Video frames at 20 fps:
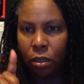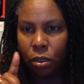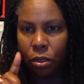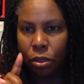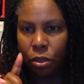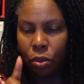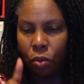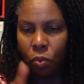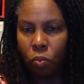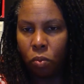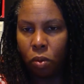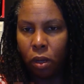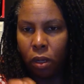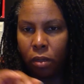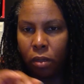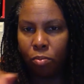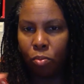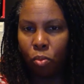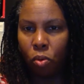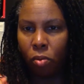the
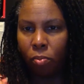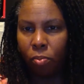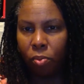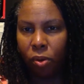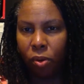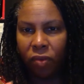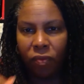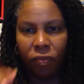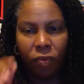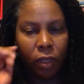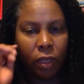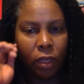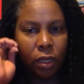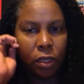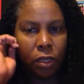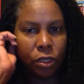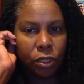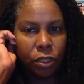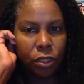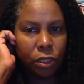one more briefly
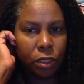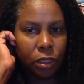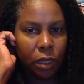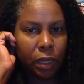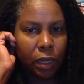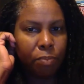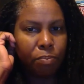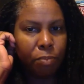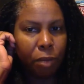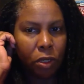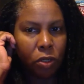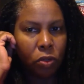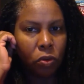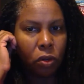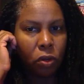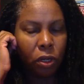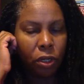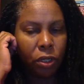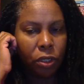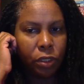because my
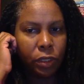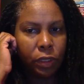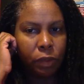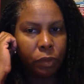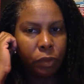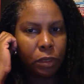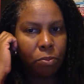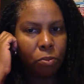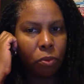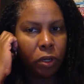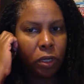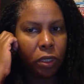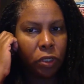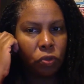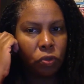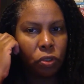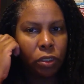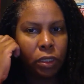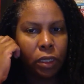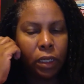daughter, because she was more
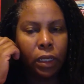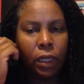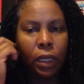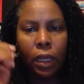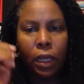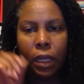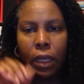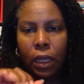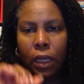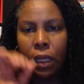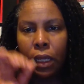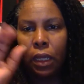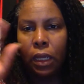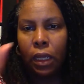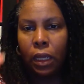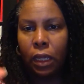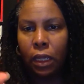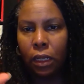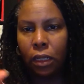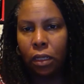interested
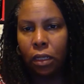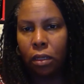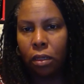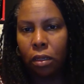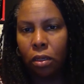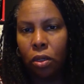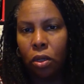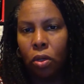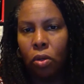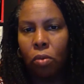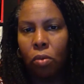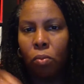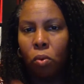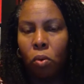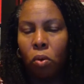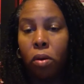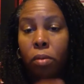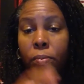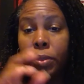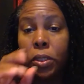in,
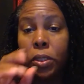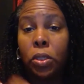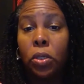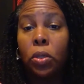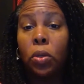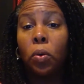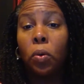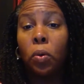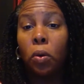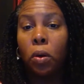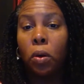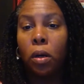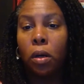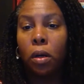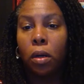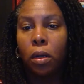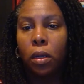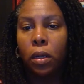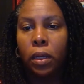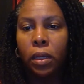more
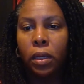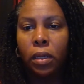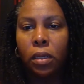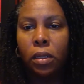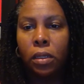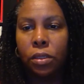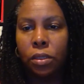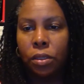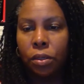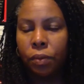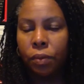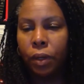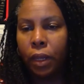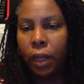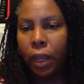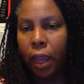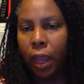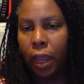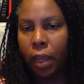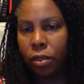obscure
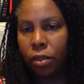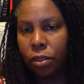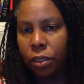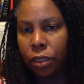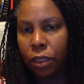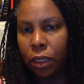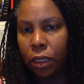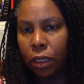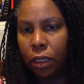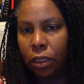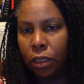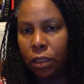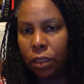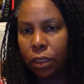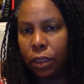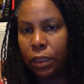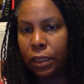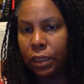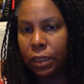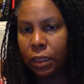history, and she
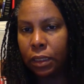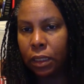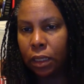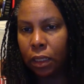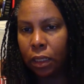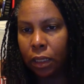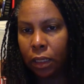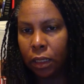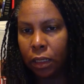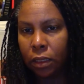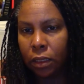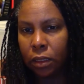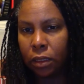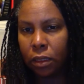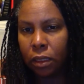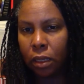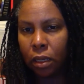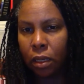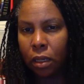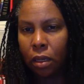still is.